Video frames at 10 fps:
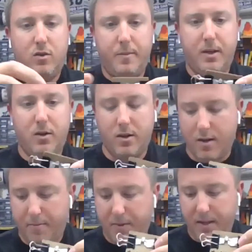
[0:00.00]
So I'm going to hook
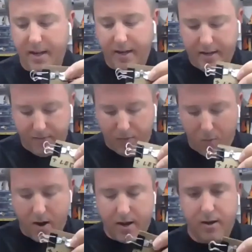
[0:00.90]
up the negative
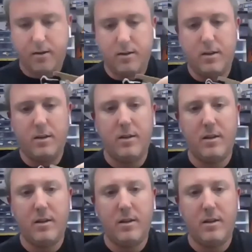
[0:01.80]
wire